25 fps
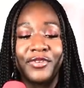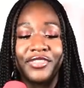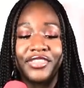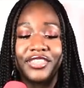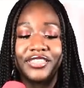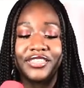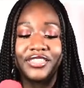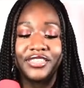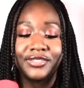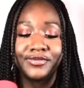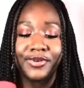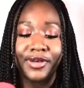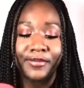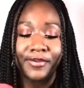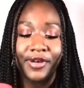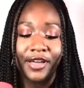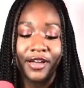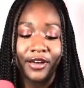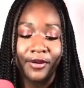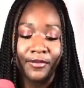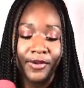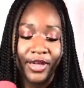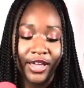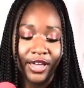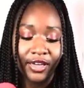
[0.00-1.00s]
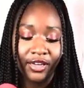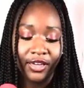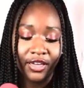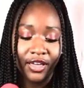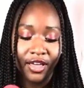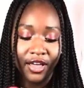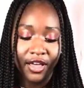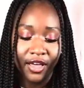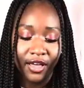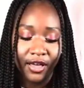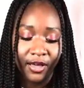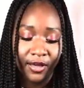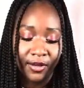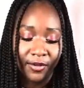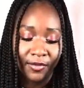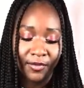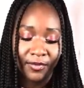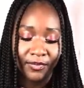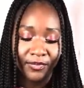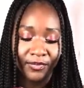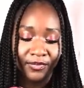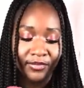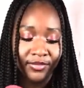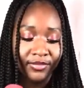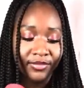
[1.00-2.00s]
But this is my power bank, um,
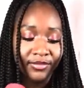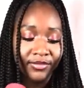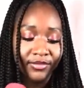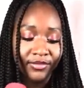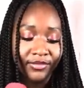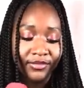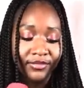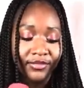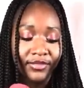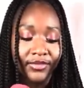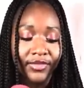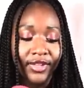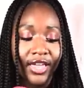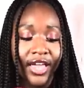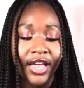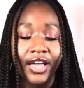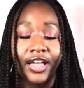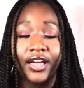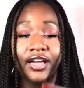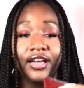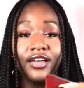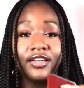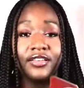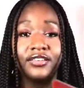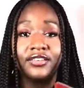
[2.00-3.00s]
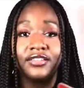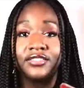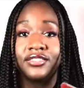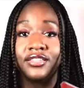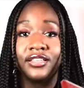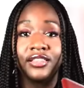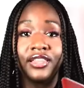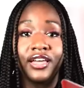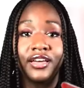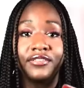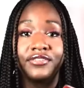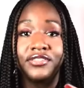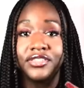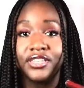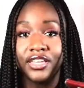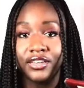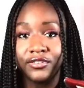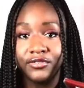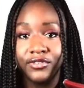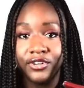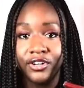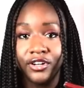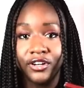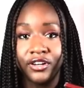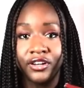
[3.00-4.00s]
and it's a
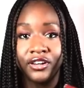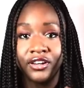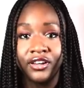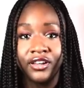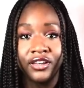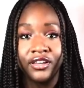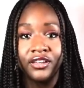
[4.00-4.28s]
lifesaver.